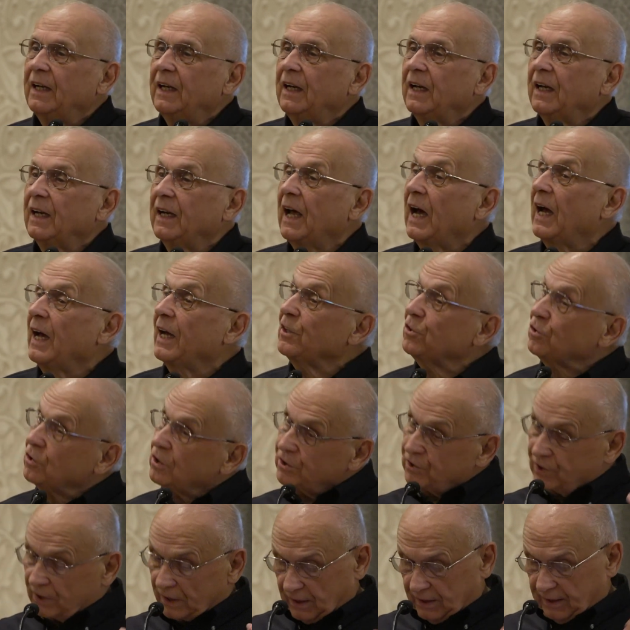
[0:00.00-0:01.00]
And I actually
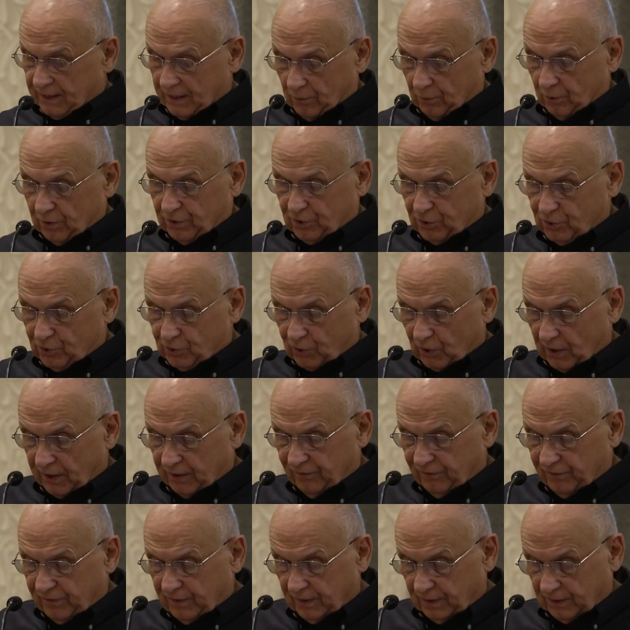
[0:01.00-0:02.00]
said that with a
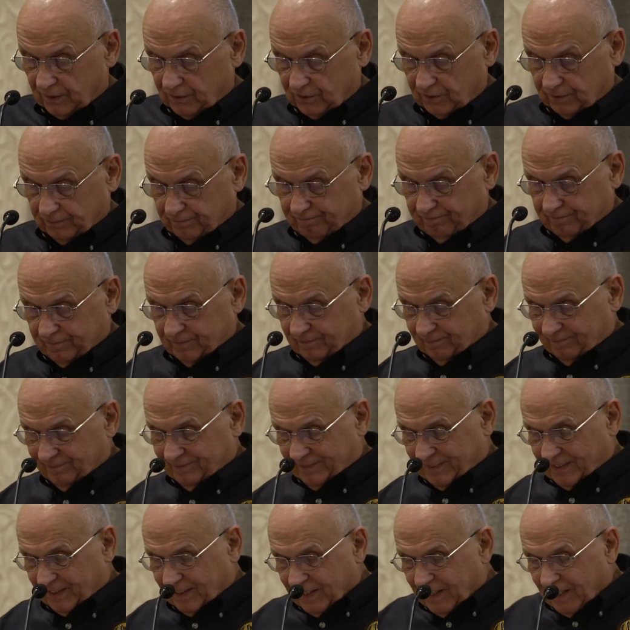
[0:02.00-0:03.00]
straight face.
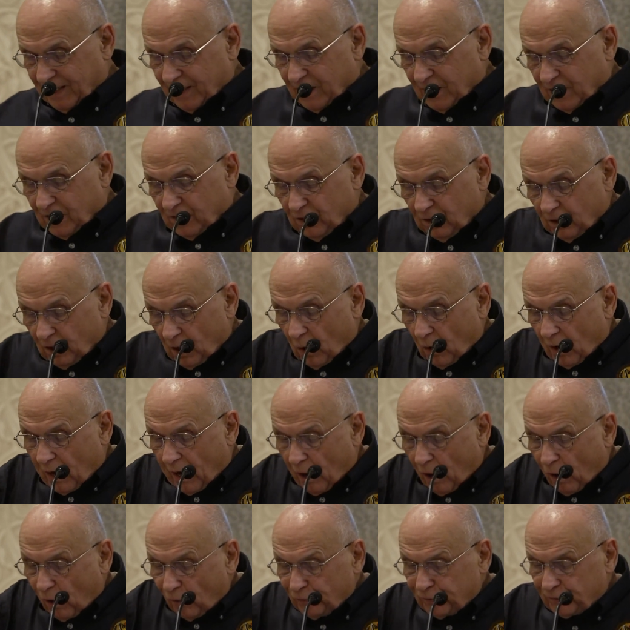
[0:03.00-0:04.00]
You know, I
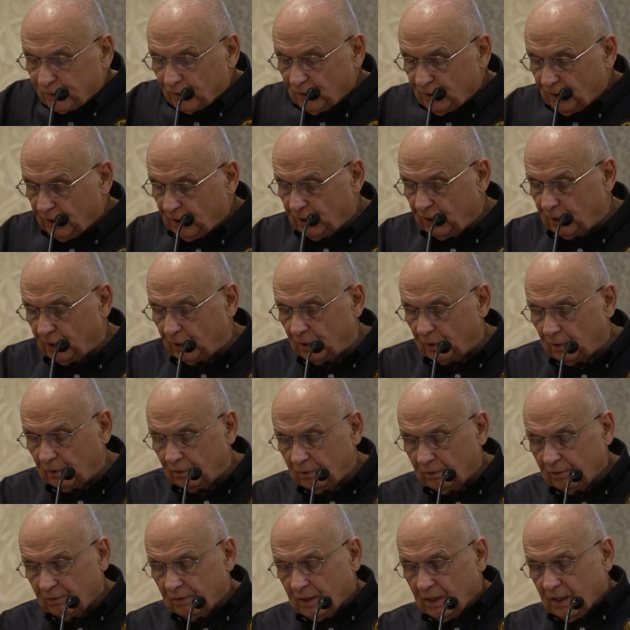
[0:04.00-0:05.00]
often hear
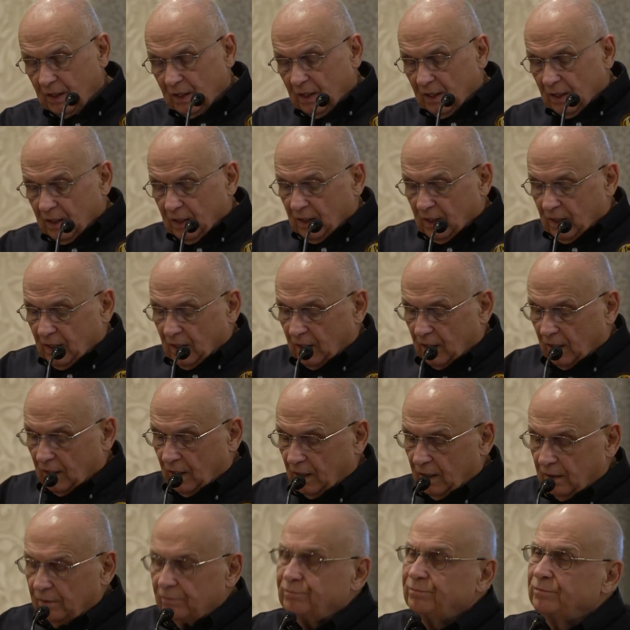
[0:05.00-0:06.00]

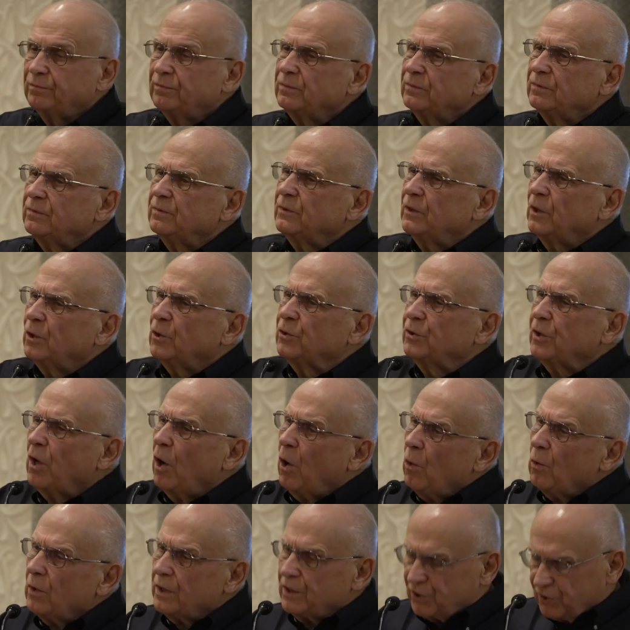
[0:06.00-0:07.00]
there's
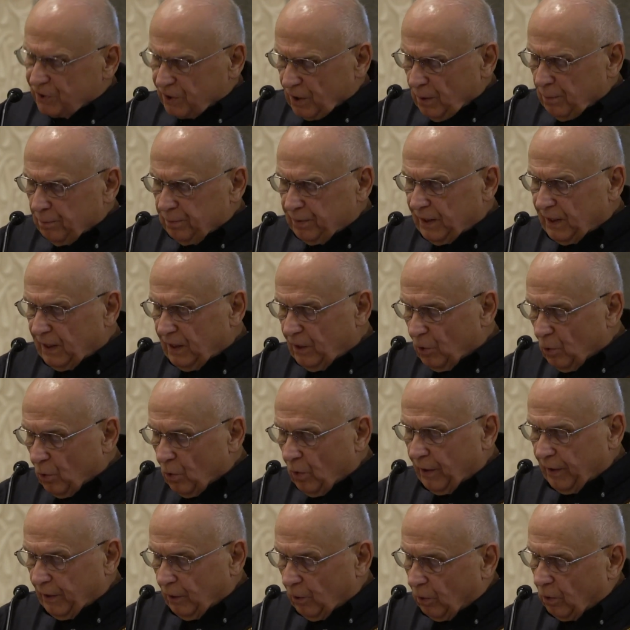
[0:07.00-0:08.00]
always something
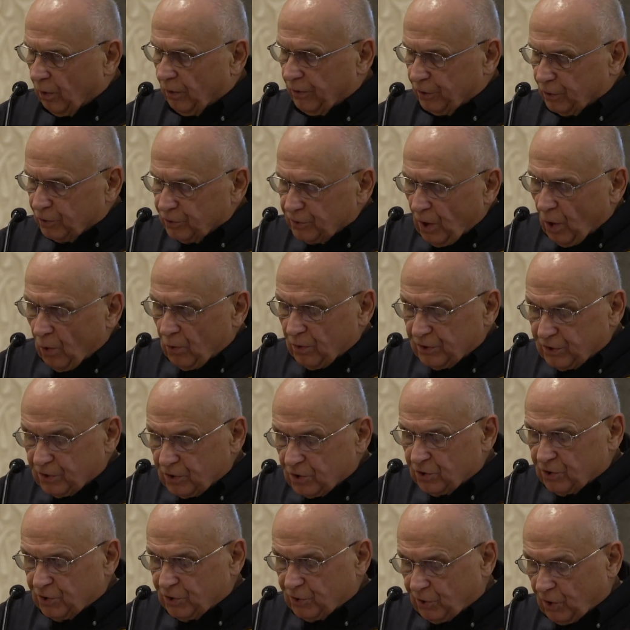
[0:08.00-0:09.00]
going on. There's always
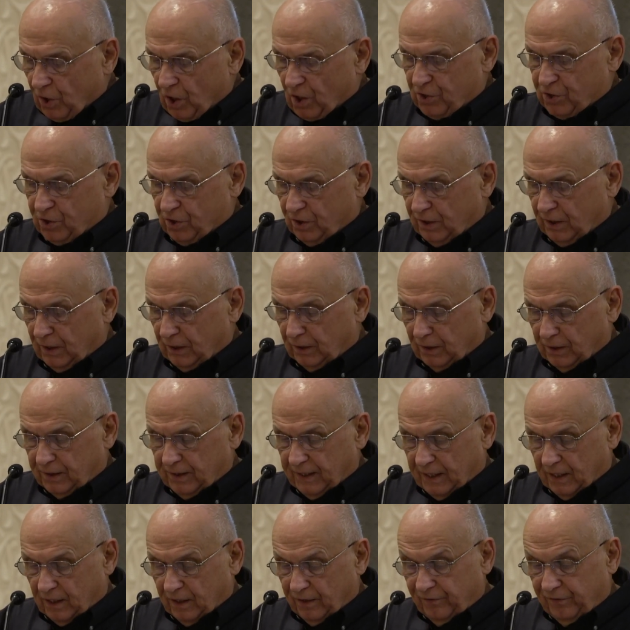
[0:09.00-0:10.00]
construction in the
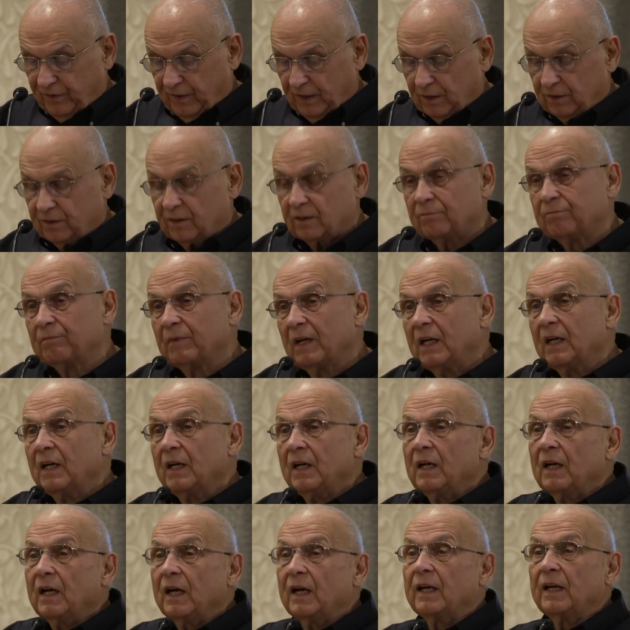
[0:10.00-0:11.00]
town of Vinton.
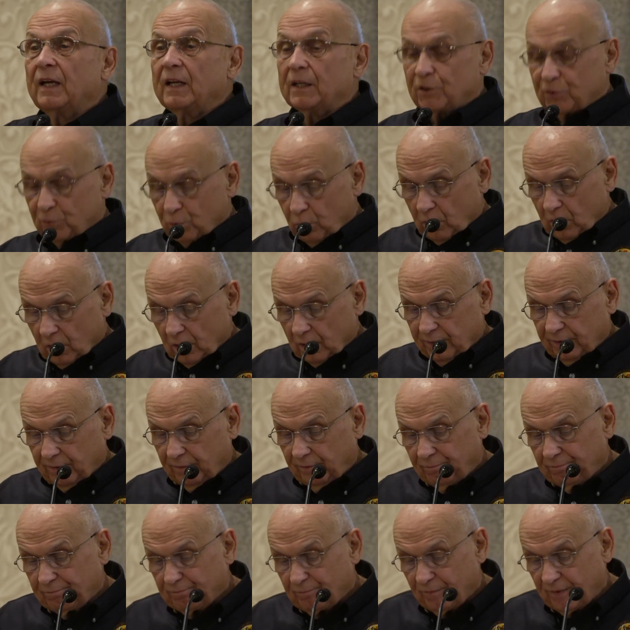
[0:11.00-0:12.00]
And guess what?
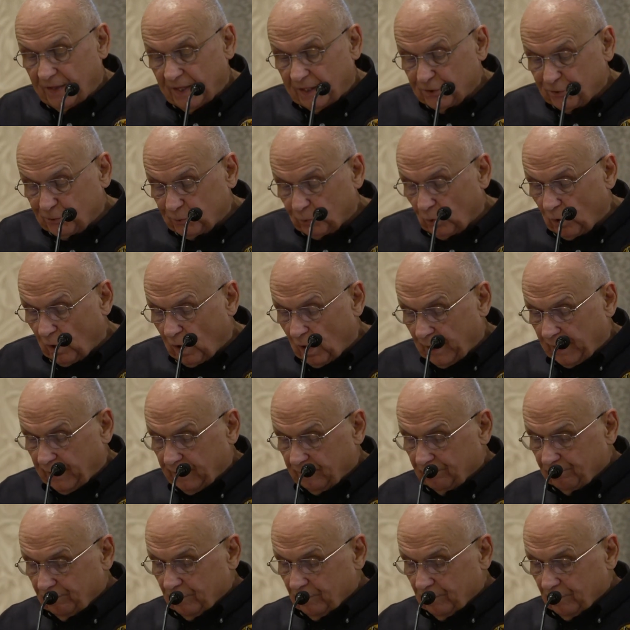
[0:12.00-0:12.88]
That's right.